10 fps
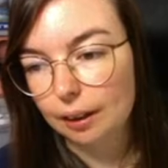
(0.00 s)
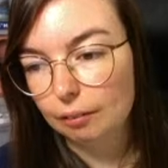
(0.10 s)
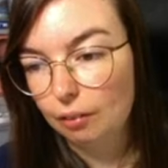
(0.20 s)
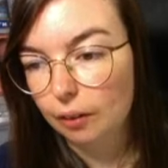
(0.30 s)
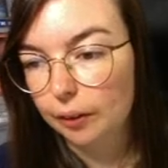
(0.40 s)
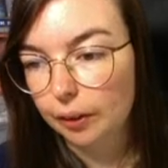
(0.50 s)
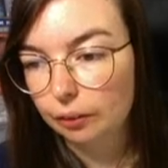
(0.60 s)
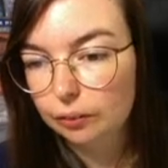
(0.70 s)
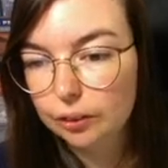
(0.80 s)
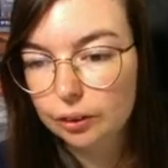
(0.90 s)
are following the
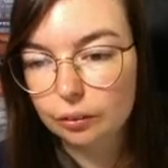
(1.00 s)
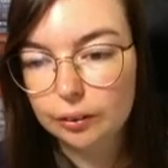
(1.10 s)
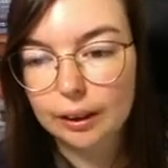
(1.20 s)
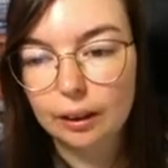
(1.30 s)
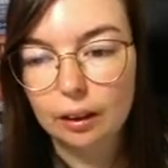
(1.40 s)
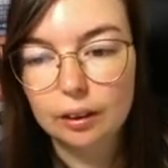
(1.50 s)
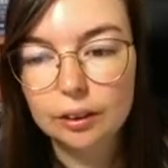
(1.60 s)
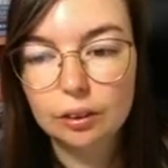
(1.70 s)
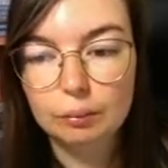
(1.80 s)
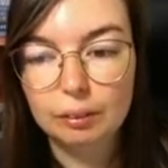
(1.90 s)
rules. Those in England
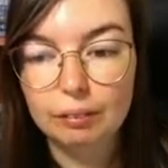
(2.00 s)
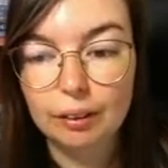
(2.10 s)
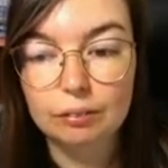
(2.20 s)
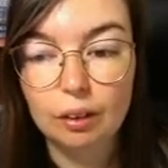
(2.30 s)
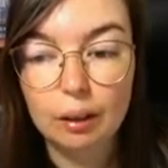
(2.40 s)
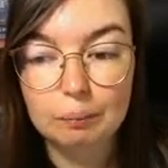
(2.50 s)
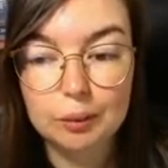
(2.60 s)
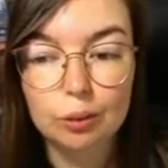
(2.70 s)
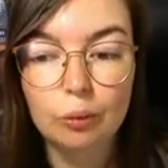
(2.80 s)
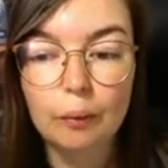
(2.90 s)
could be fined for up
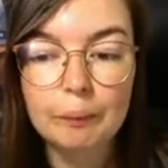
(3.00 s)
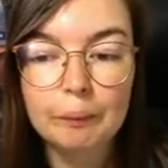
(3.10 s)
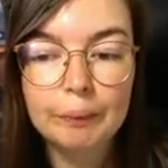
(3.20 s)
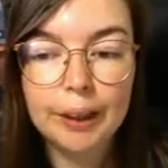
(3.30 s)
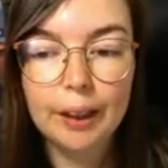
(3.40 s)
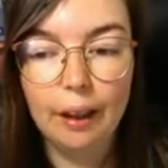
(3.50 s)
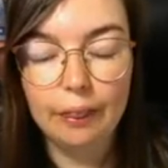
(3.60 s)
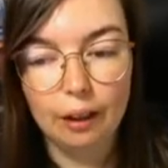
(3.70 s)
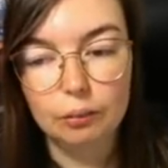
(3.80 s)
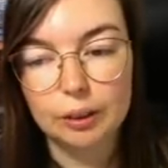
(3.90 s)
to
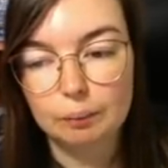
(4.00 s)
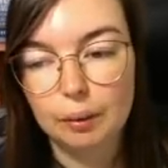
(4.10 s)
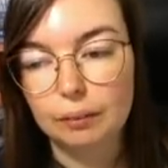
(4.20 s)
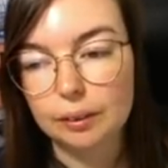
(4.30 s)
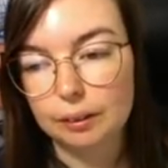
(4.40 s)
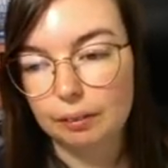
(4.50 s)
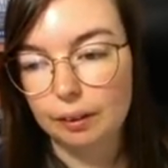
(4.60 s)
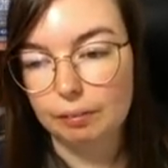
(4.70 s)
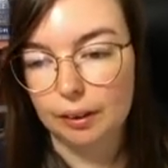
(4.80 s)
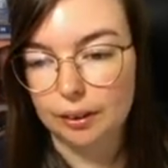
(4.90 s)
£1,000 if they
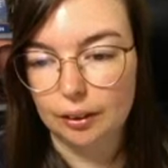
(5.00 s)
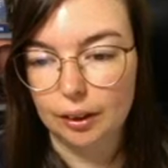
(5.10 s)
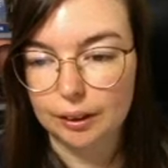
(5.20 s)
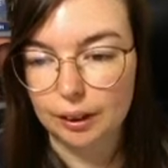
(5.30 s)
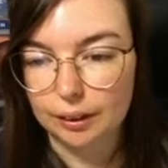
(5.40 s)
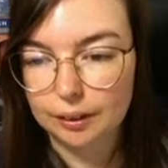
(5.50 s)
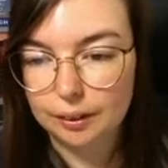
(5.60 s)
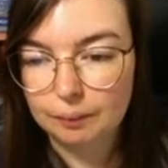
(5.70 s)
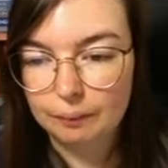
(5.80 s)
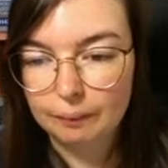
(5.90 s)
fail to isolate.
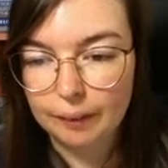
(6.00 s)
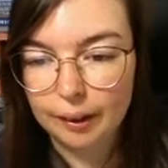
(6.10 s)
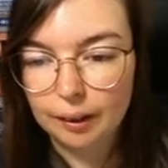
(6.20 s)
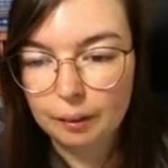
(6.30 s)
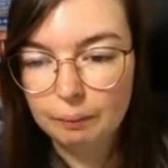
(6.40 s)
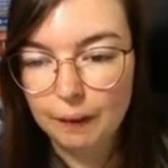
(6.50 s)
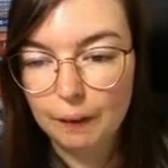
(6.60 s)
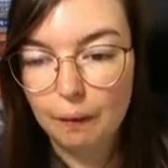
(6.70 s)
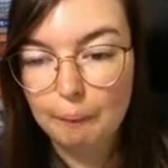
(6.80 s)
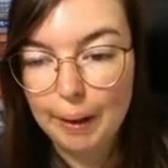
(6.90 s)
But
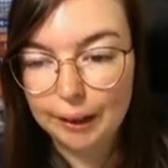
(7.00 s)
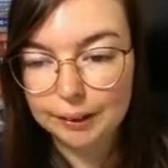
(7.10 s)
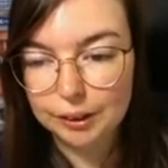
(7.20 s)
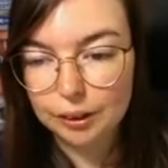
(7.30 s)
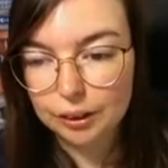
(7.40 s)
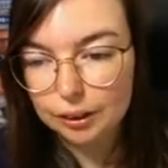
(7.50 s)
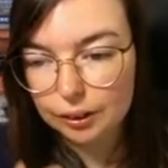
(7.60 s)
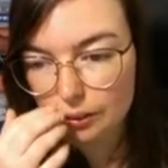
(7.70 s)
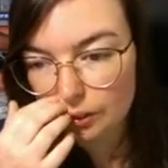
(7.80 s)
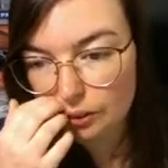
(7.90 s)
passengers
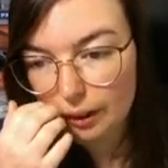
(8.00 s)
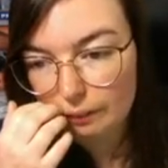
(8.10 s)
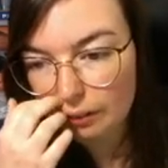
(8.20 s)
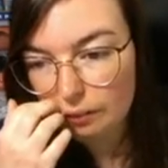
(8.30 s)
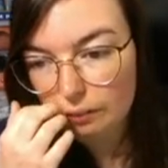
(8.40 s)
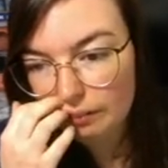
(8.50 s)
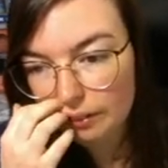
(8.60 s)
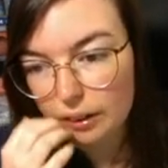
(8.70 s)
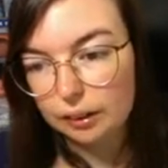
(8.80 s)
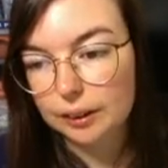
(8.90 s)
should drive their own
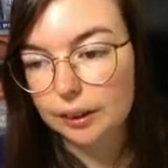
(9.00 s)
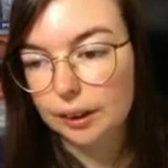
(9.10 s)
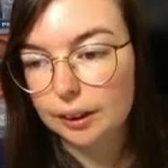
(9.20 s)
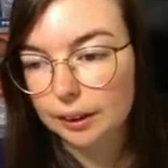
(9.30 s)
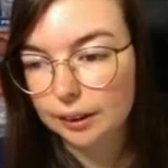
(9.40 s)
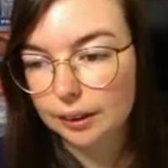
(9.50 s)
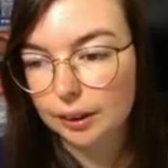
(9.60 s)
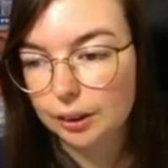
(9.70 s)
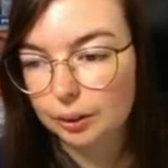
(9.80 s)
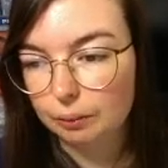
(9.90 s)
vehicle to their
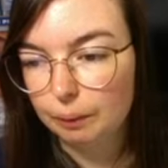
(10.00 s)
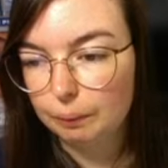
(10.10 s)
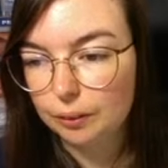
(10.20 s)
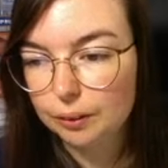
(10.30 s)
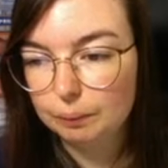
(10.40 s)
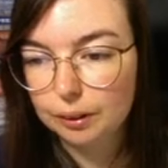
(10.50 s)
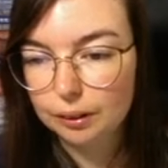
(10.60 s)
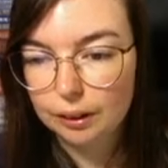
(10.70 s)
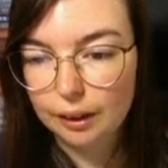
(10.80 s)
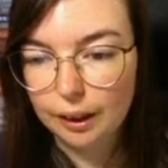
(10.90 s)
destination where possible.
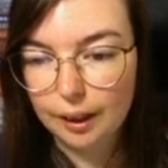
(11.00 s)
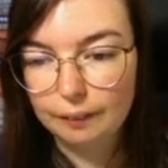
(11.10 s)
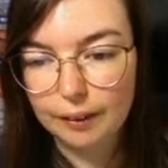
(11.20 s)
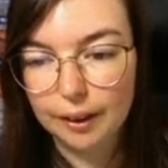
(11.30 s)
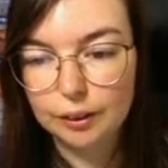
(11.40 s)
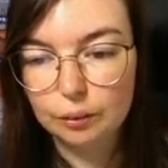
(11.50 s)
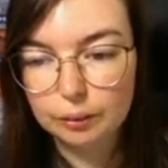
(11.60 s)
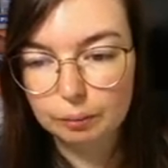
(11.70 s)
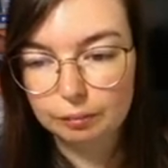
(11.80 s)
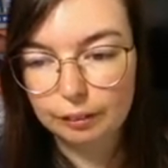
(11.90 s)
If they
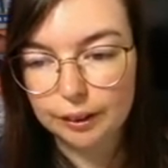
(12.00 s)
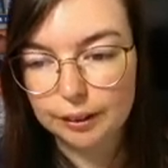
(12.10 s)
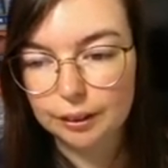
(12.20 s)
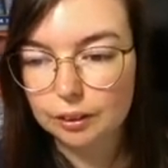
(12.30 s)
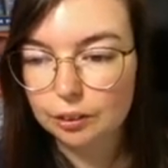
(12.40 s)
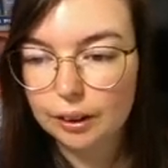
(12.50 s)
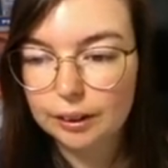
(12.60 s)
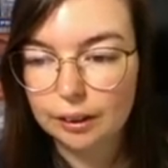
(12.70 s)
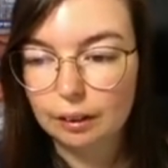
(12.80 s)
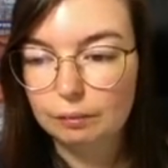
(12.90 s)
don't provide an address,
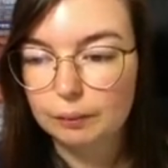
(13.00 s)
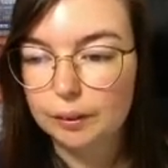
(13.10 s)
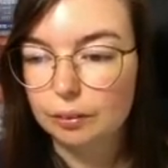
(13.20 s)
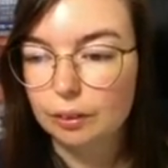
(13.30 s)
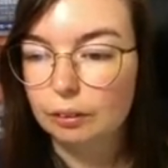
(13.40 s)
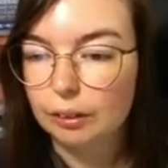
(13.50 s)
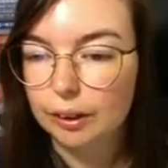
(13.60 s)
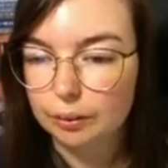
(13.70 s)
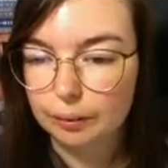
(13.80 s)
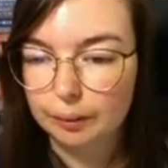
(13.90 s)
the government will
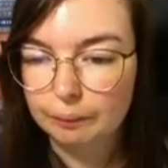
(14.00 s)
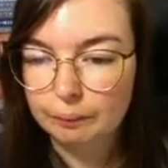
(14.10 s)
arrange one.